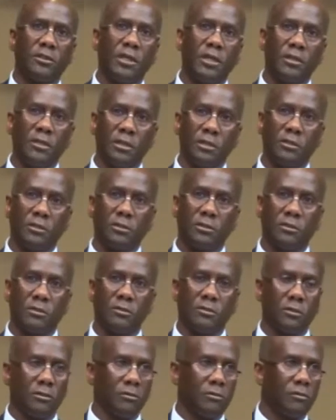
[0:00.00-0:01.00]
they needed to
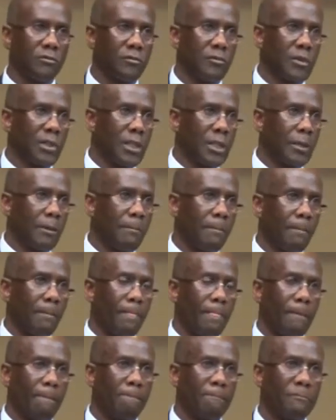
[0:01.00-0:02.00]
do.
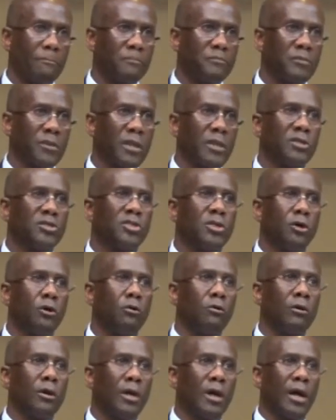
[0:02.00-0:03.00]

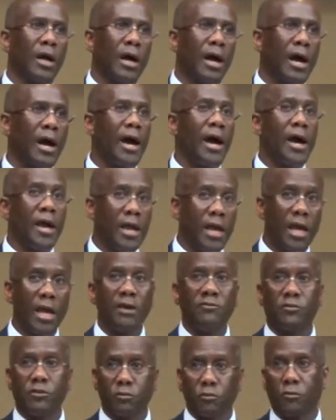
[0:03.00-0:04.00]
So I
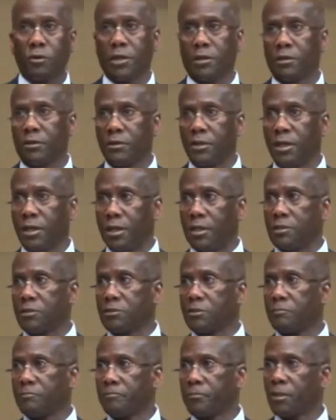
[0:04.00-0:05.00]
have to
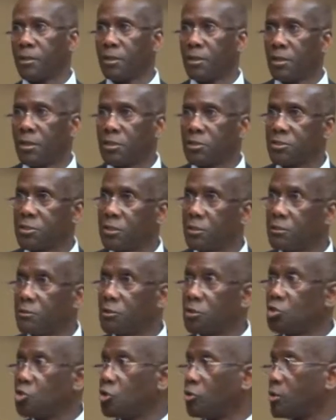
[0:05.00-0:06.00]
recognize
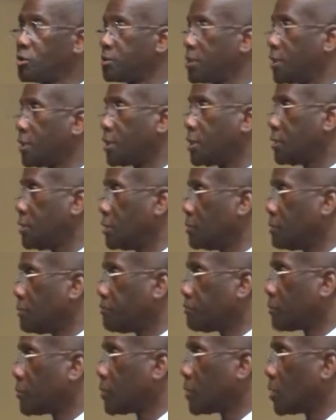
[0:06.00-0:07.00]
Senator Joyce Elliott,
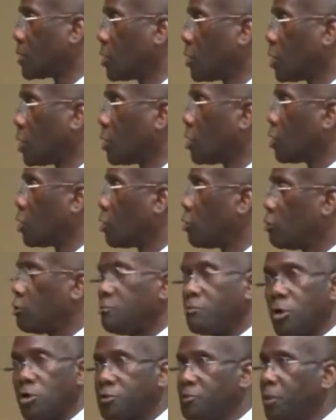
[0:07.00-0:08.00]

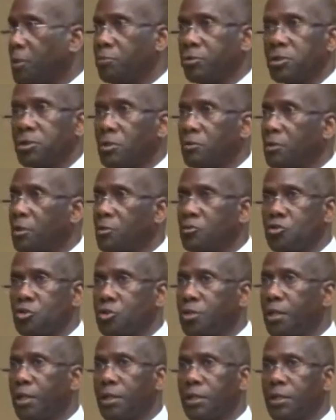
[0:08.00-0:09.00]
who most people don't
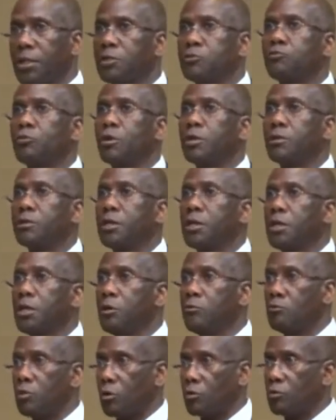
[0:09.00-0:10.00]
understand is one of the
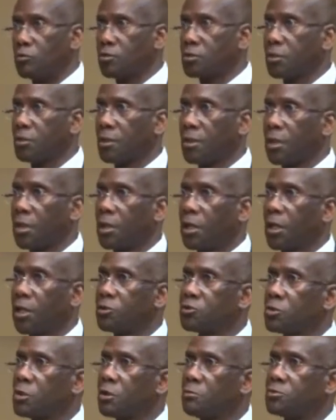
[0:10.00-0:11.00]
heroes
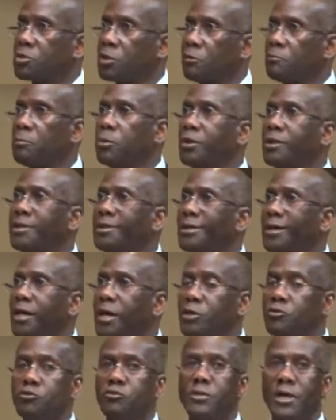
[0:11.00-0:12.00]
in terms of putting
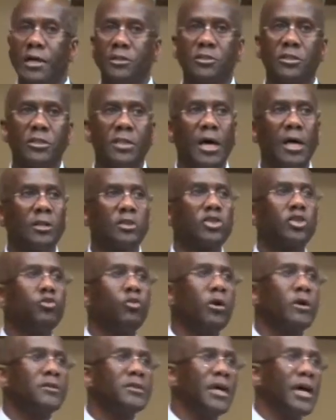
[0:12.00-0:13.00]
$100,000
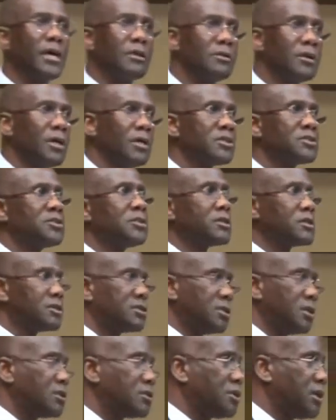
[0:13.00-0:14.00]
toward that sickle
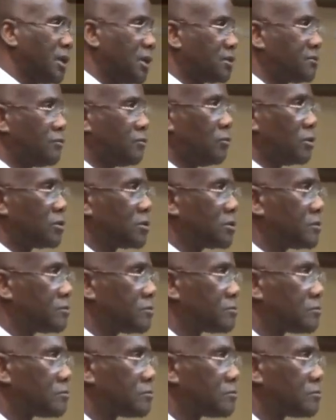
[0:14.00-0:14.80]
cell task force.